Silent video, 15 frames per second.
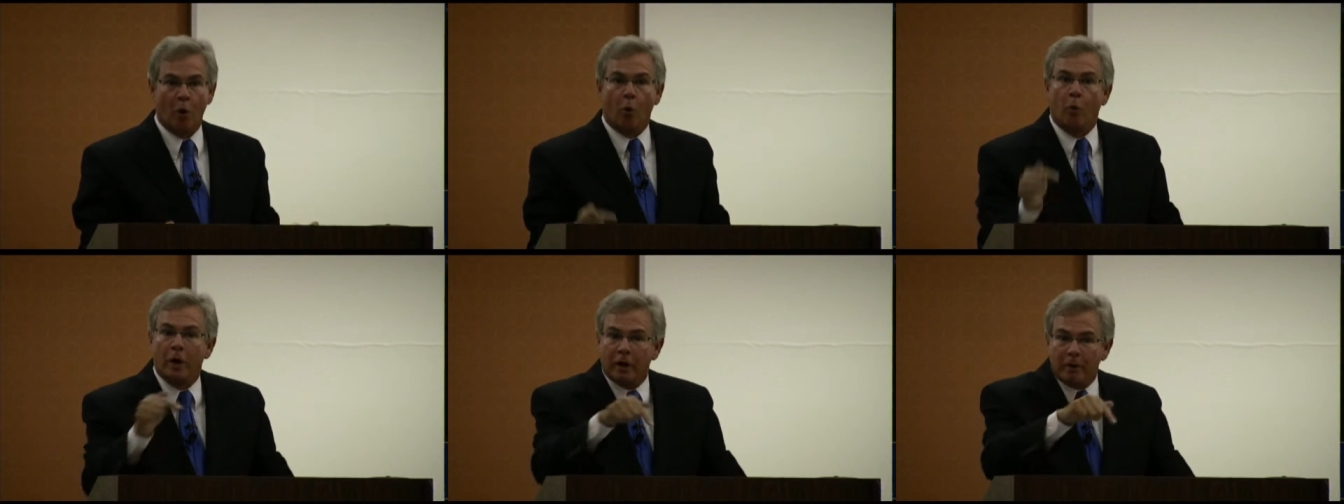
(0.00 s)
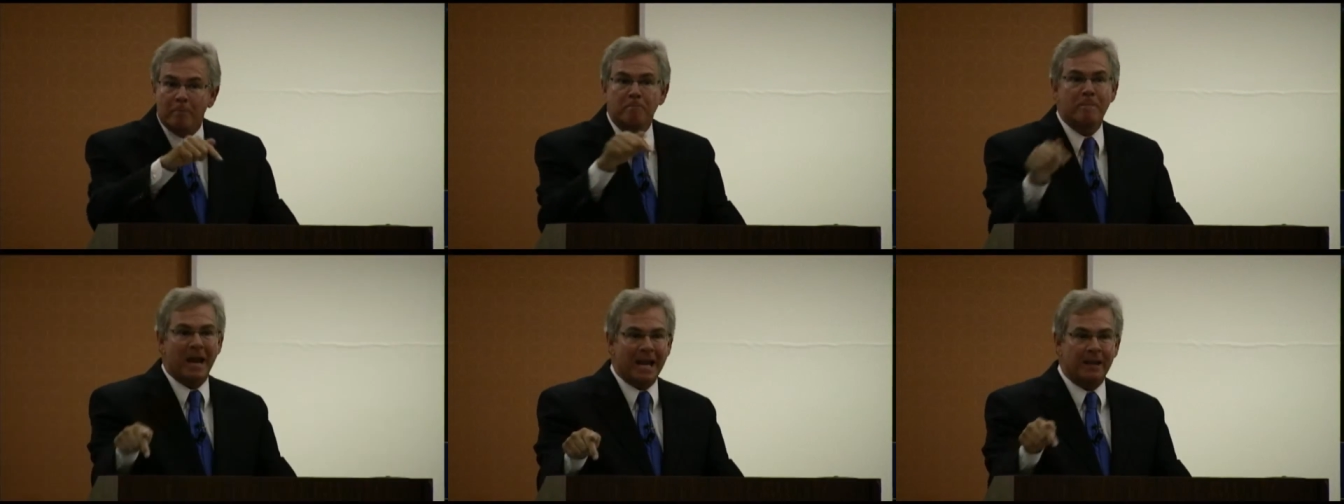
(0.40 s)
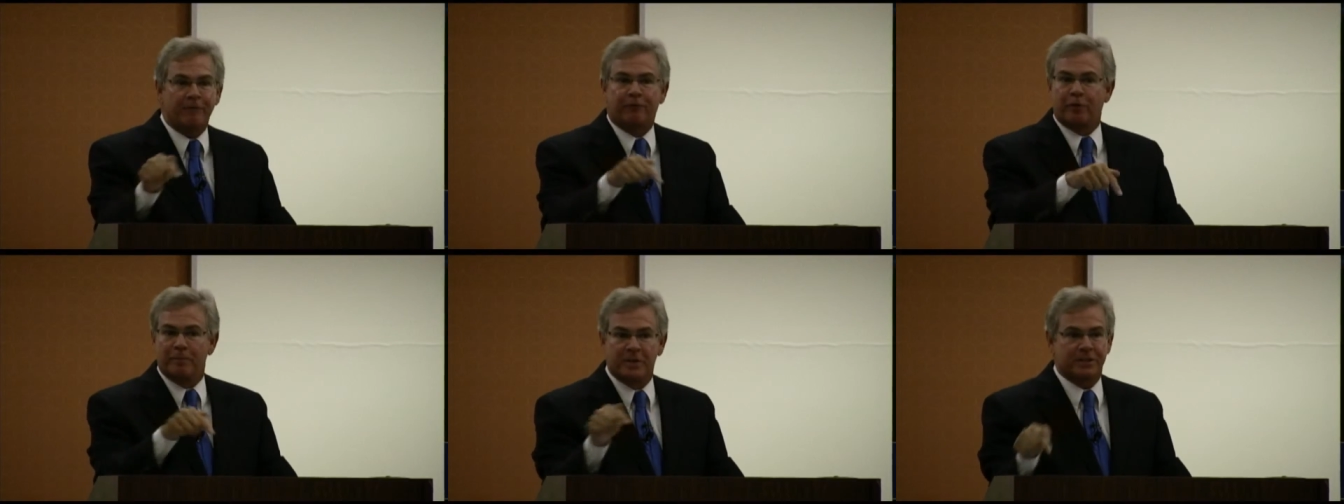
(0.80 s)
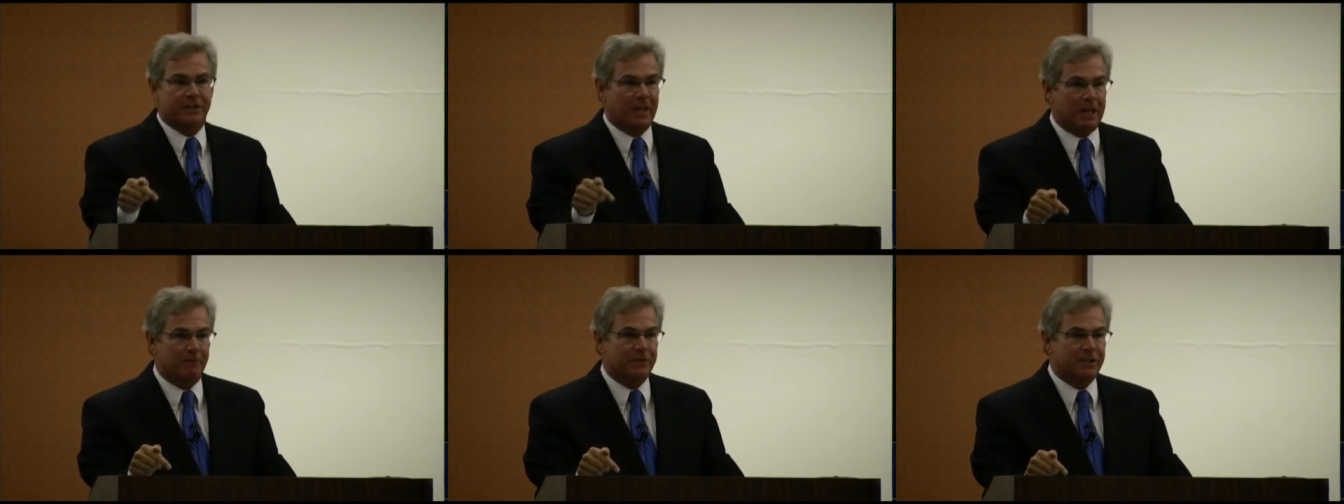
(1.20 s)
We're made from the
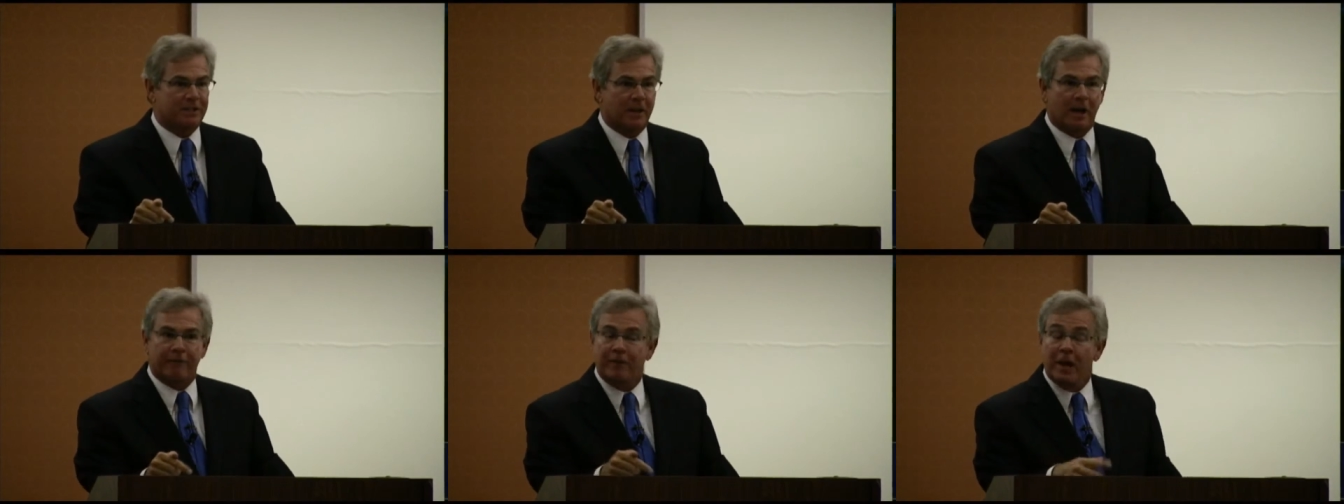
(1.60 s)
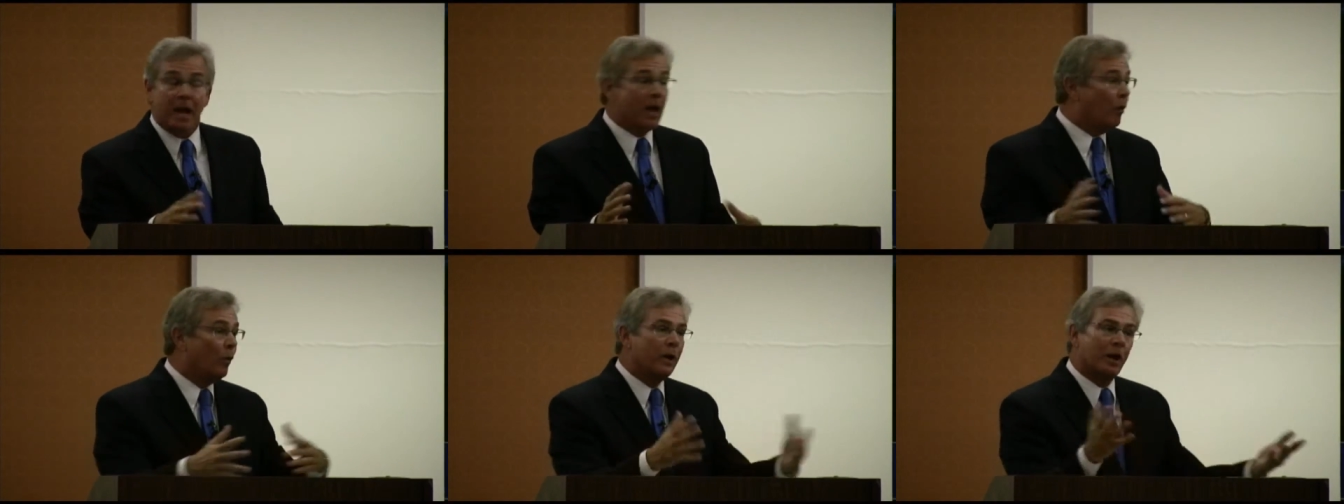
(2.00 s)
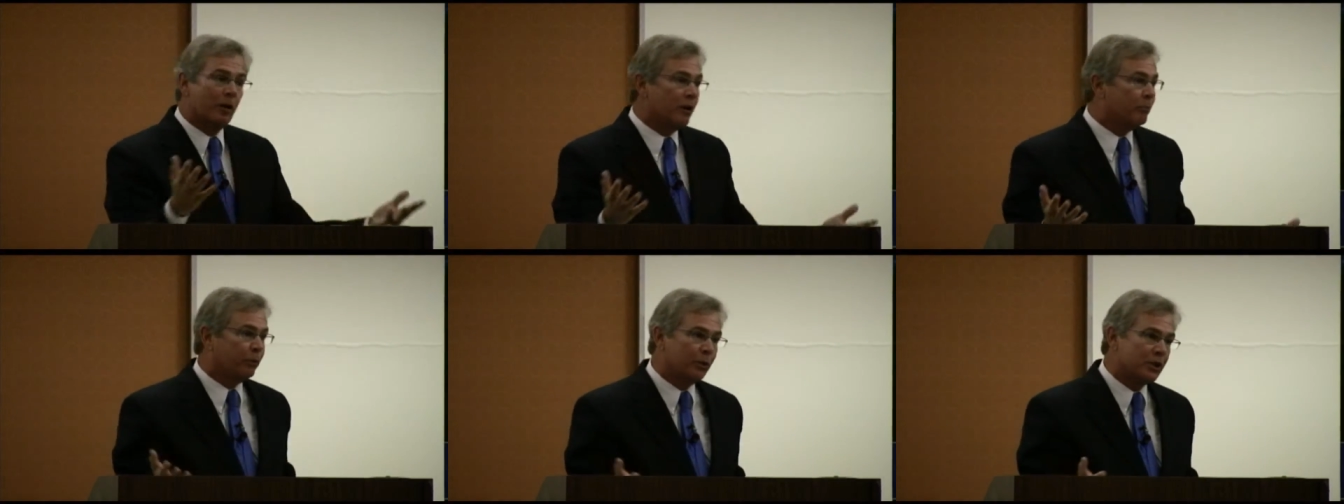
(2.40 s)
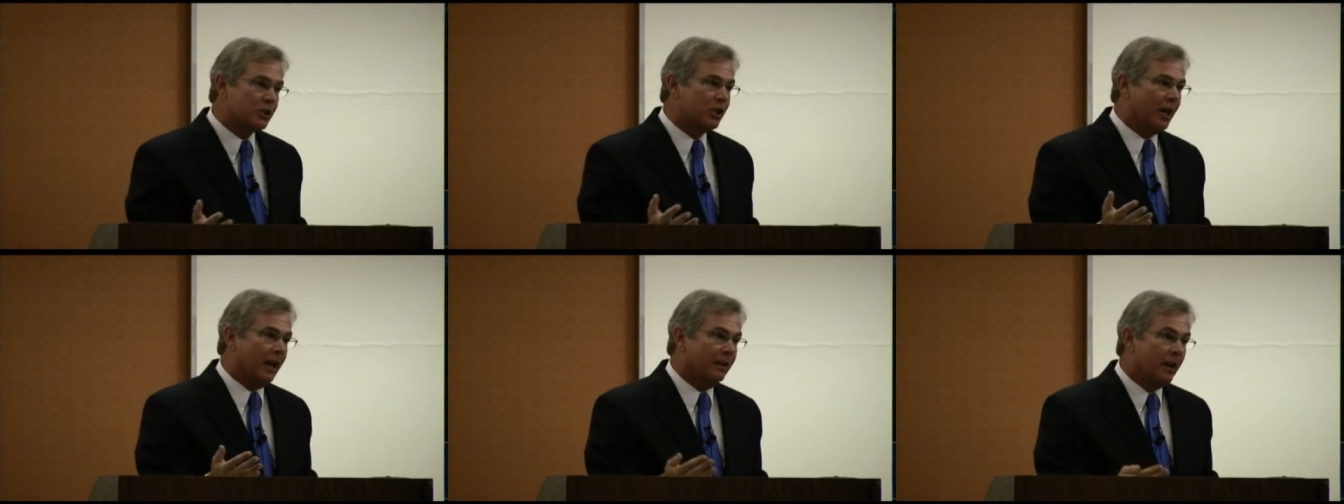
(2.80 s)
same stuff, and we don't
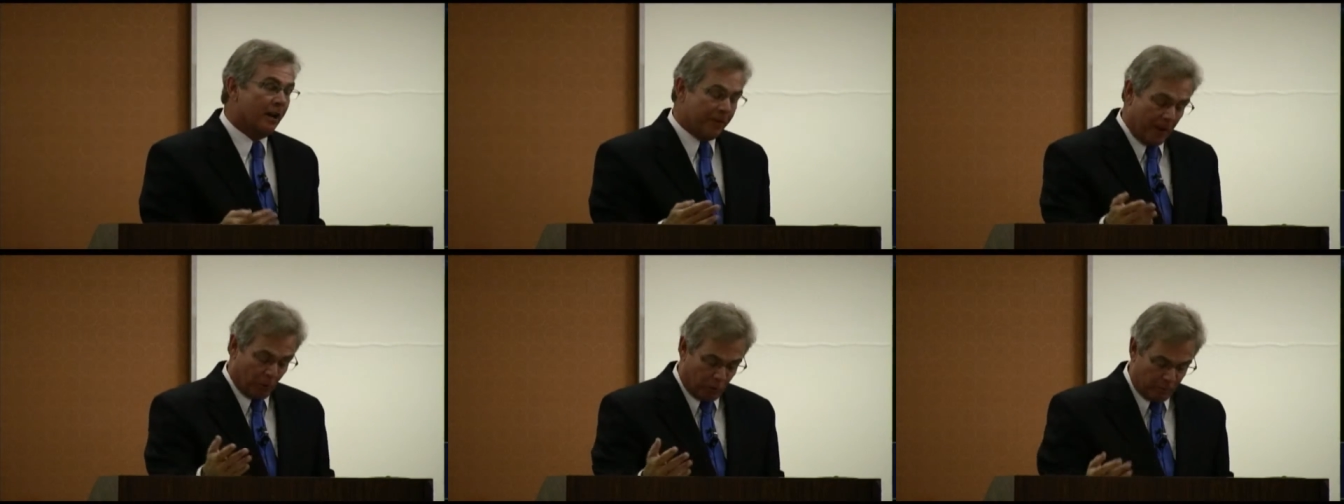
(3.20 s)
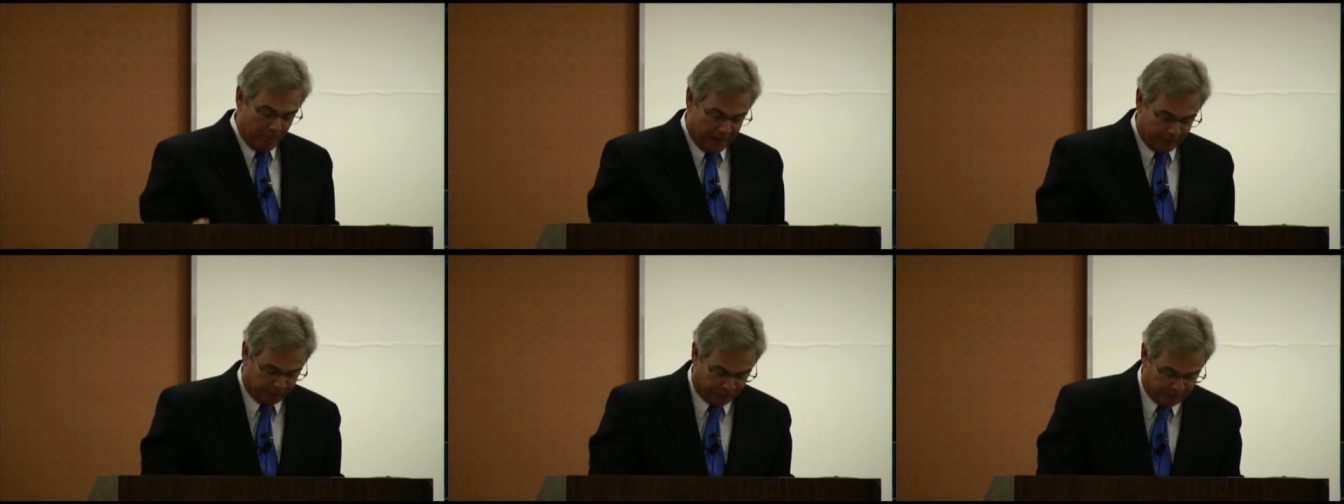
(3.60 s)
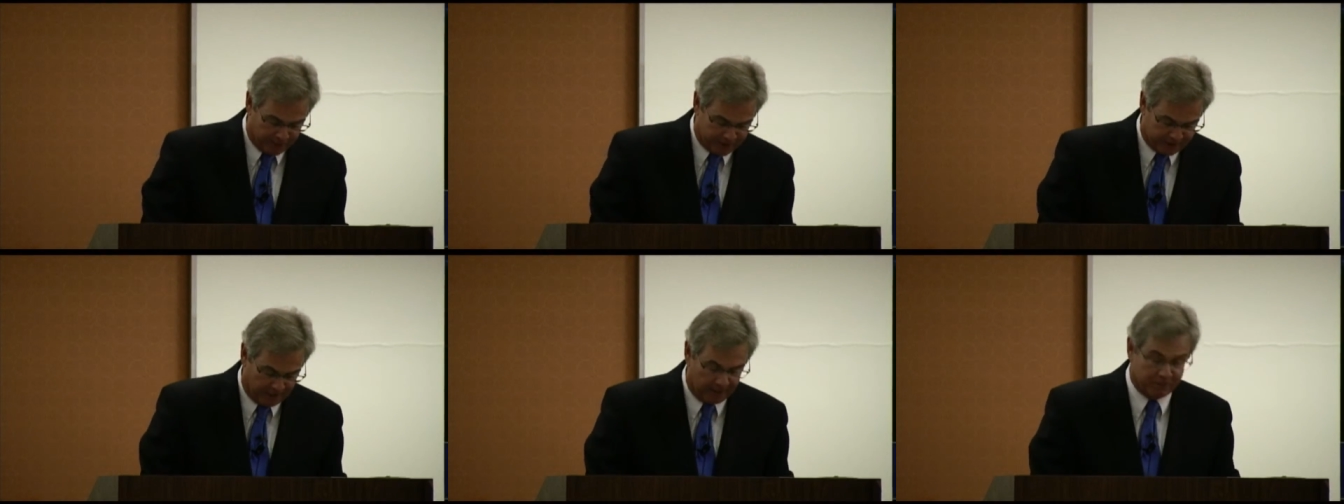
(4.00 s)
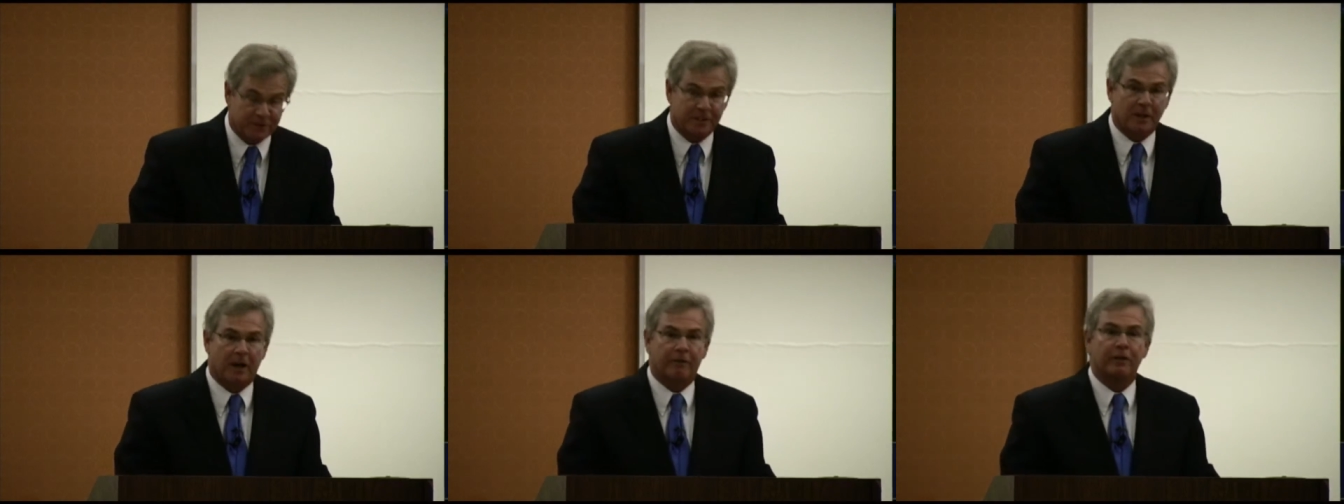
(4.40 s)
appreciate that we're made from the same
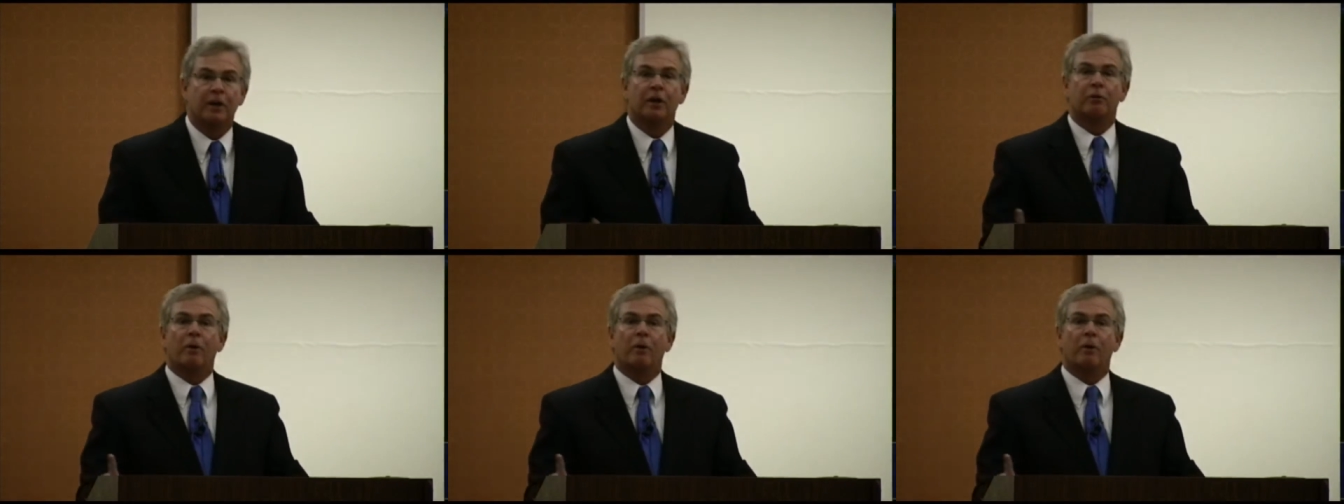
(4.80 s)
stuff.